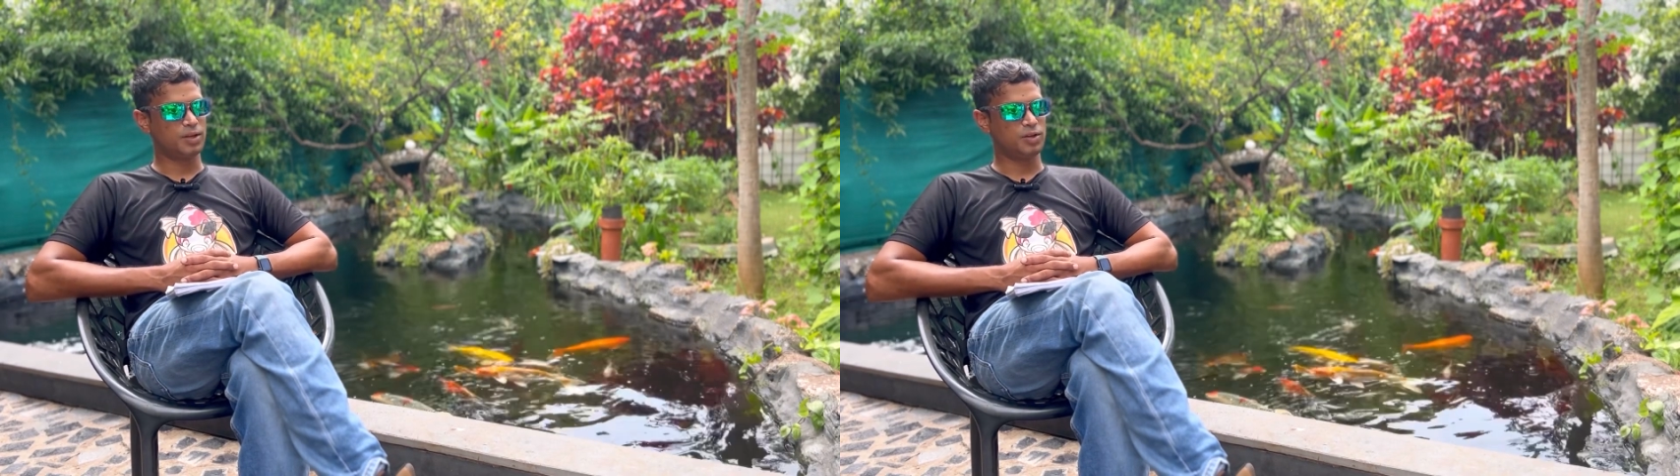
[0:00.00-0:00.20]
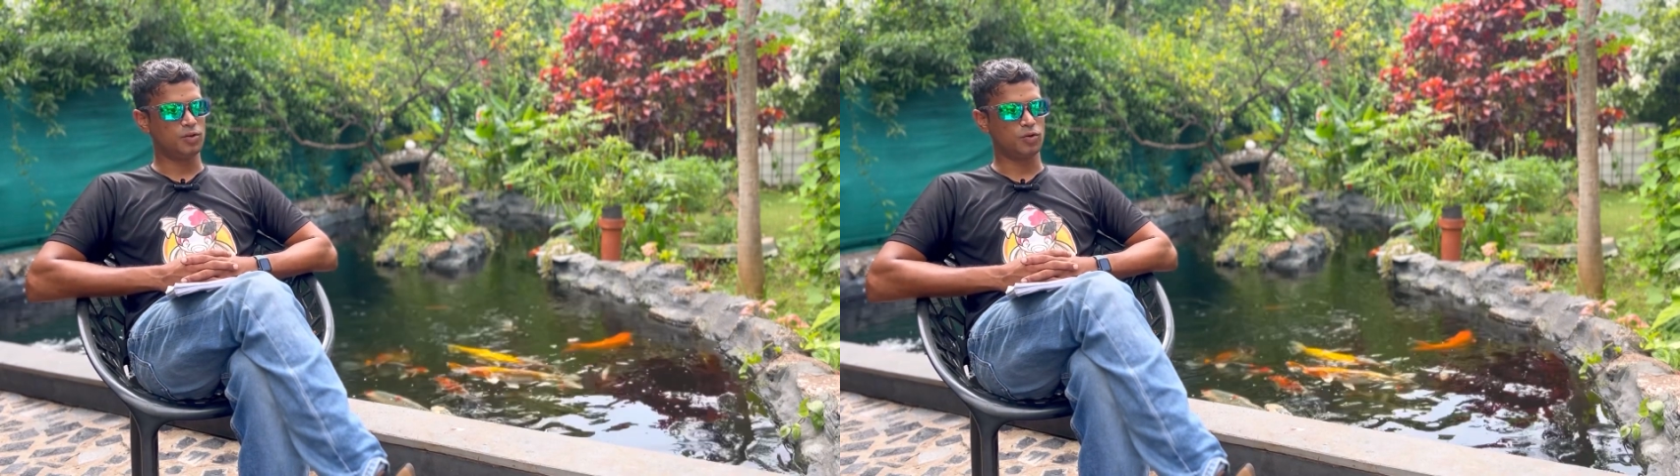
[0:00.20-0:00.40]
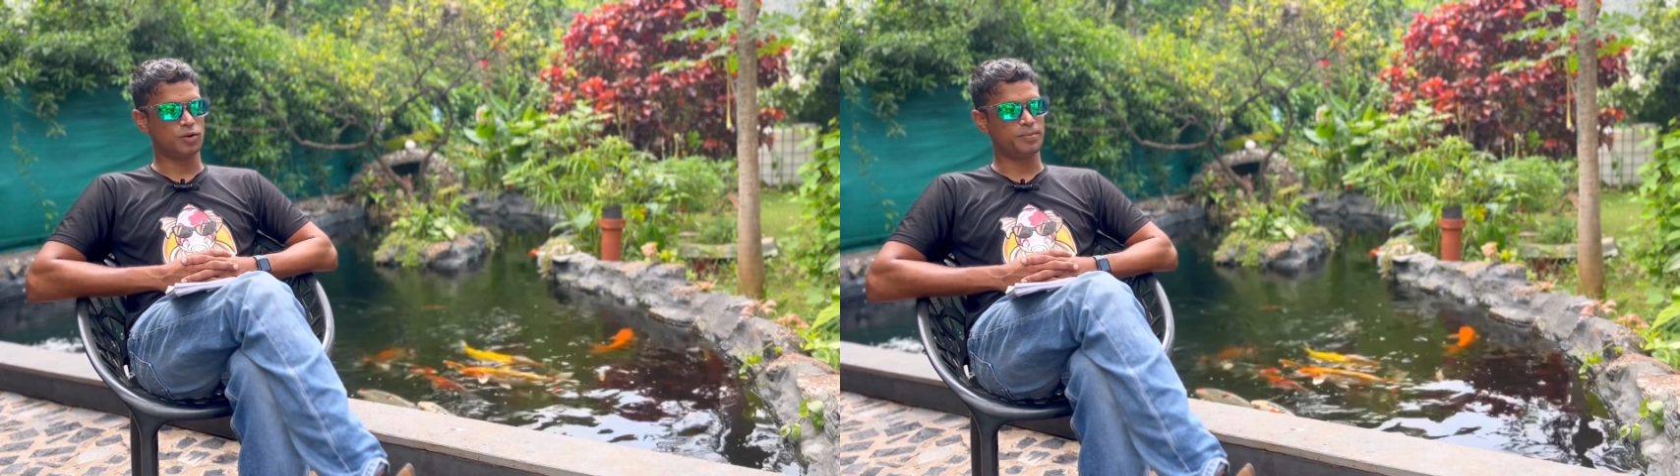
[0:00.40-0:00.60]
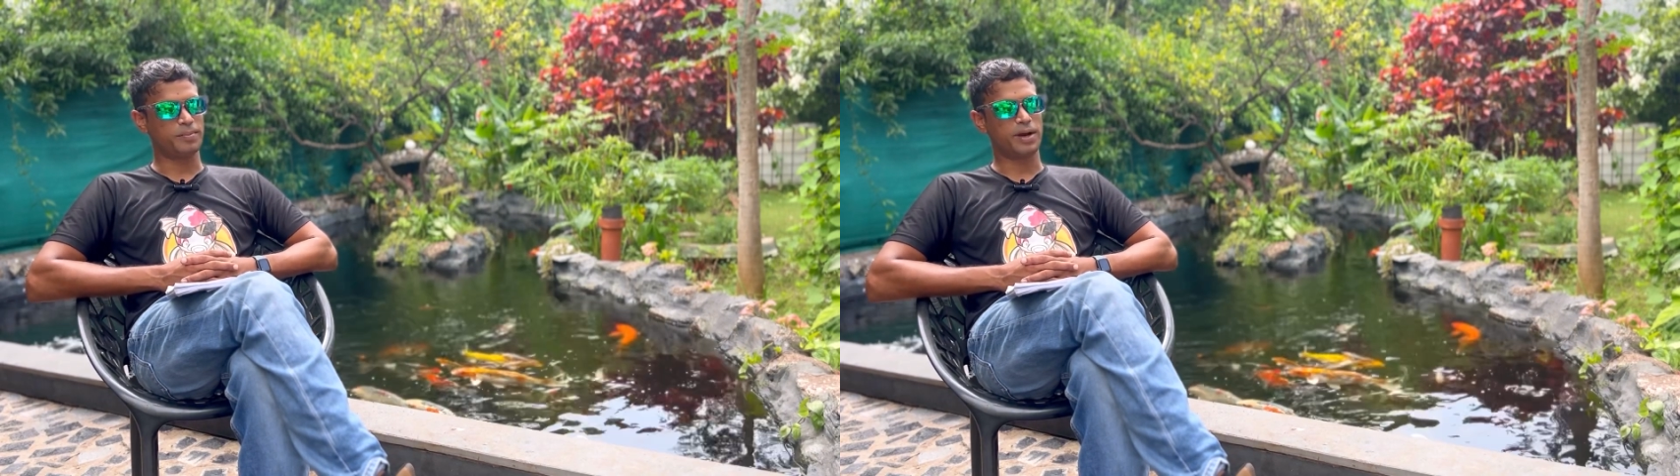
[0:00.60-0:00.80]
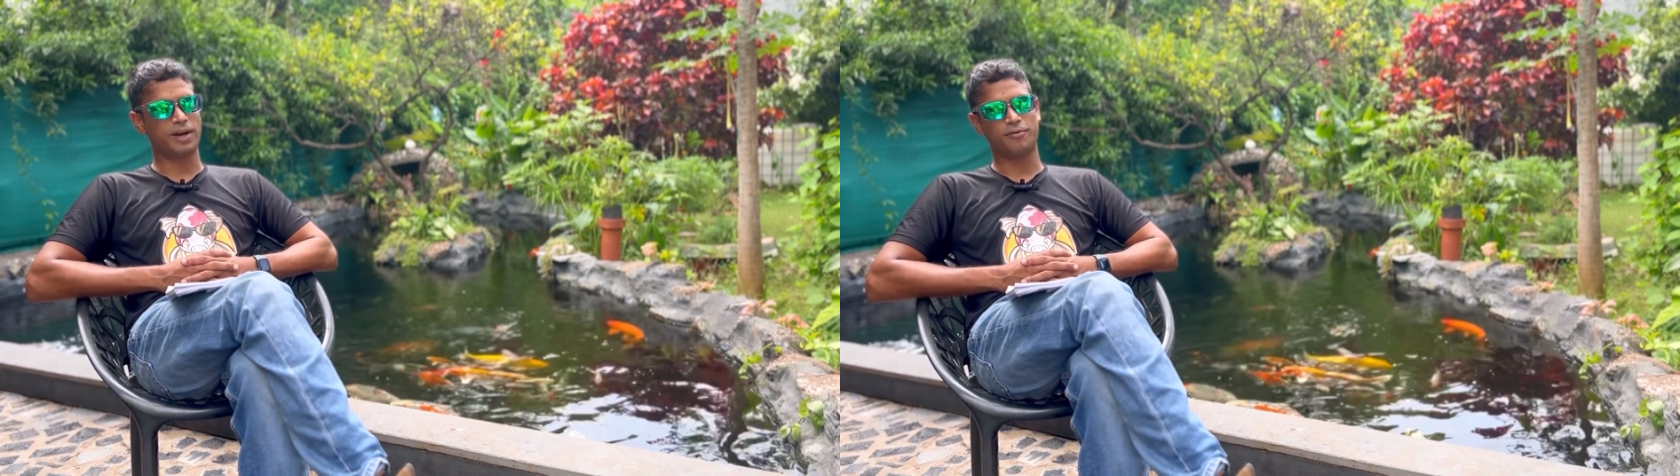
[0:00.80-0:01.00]
You could be
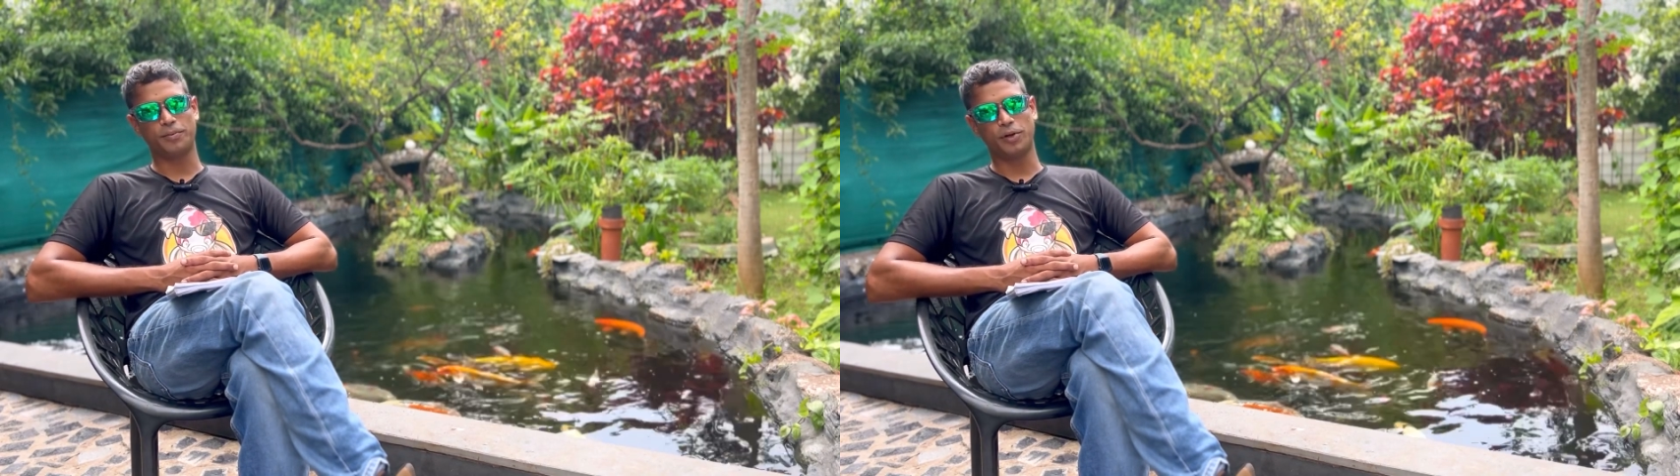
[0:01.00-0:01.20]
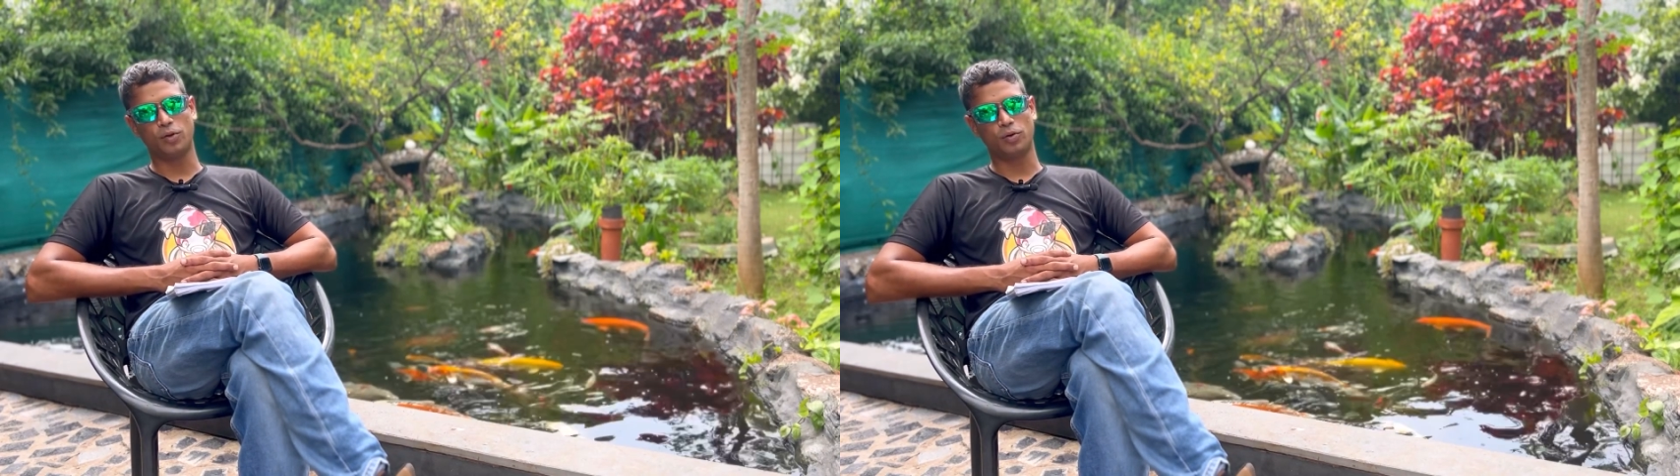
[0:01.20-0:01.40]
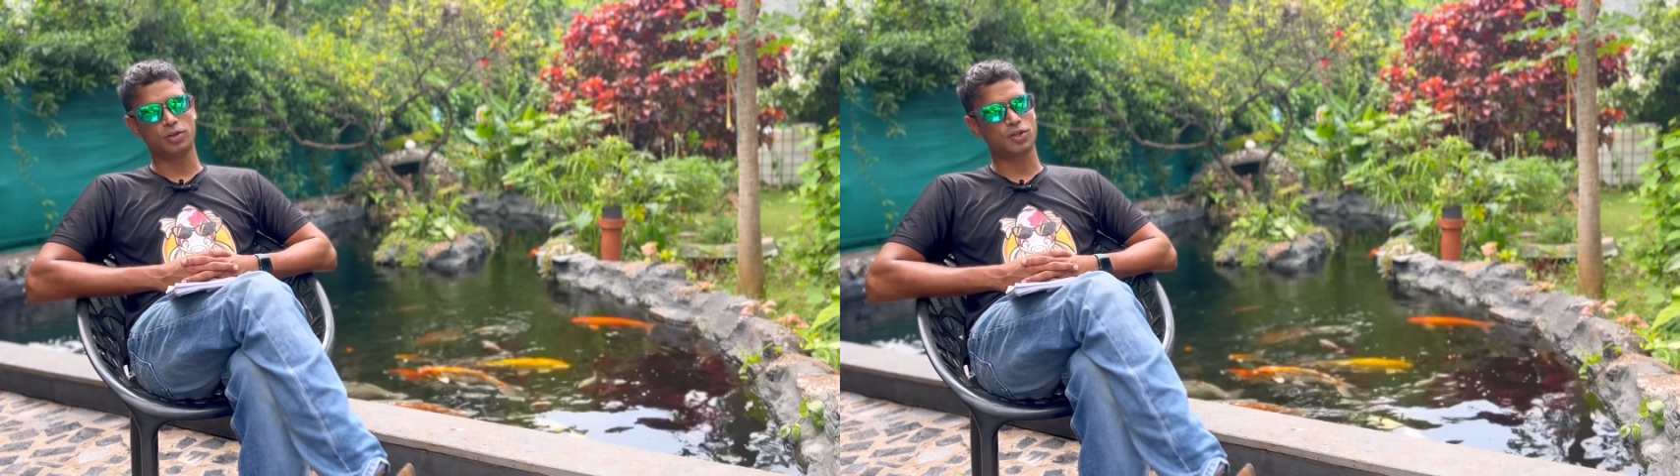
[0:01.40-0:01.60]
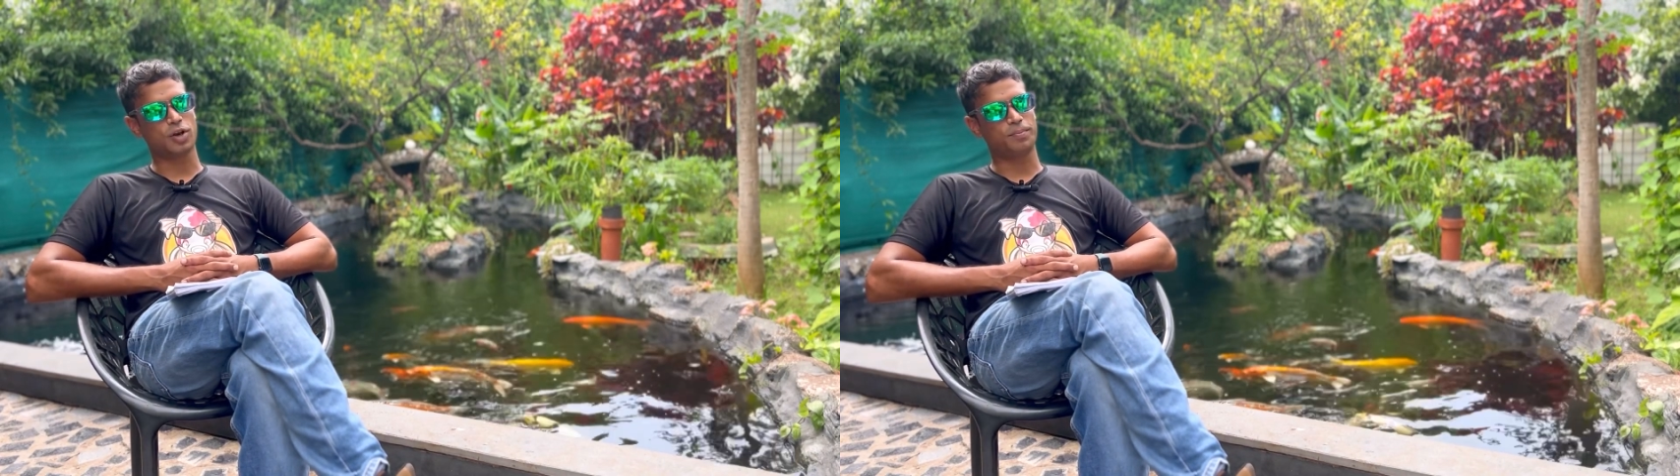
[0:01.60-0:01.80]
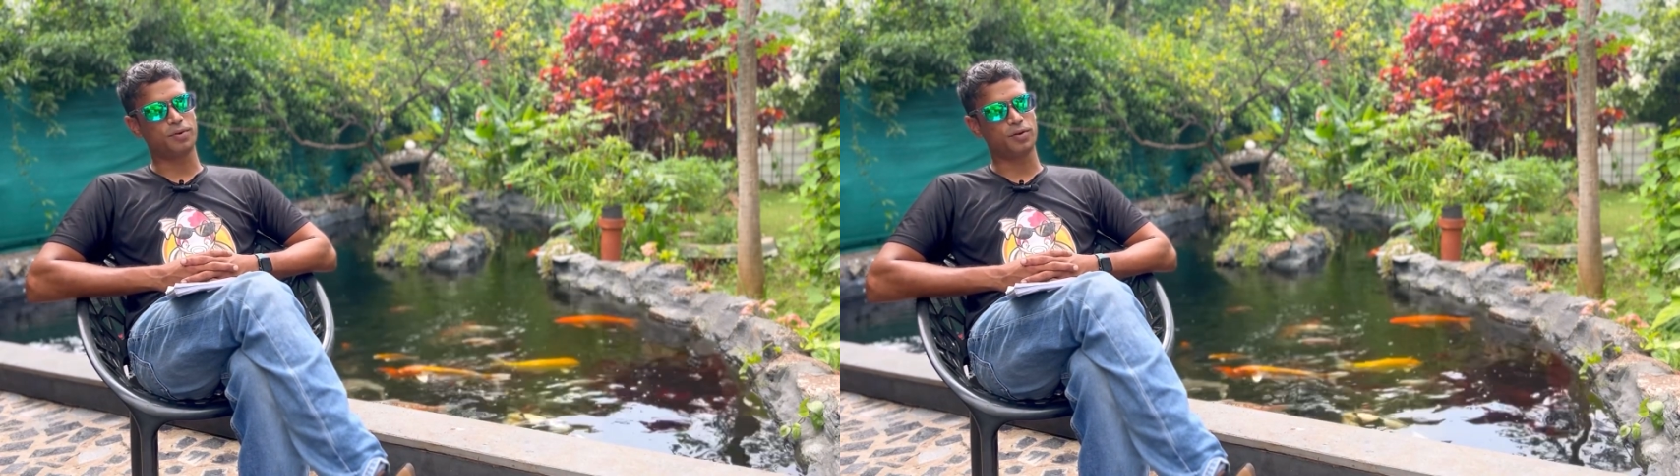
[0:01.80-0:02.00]
buying from your local shop,